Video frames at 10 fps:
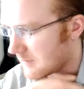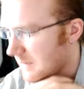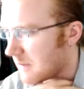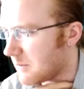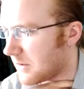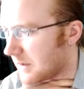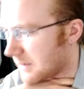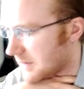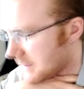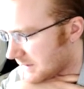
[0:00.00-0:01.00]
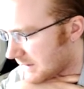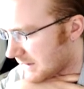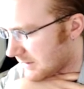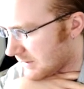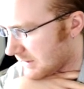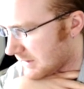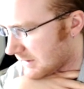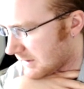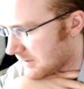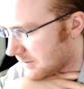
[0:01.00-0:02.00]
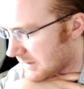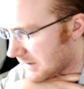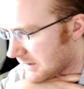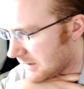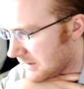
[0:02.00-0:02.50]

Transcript: Boy, this got really complicated.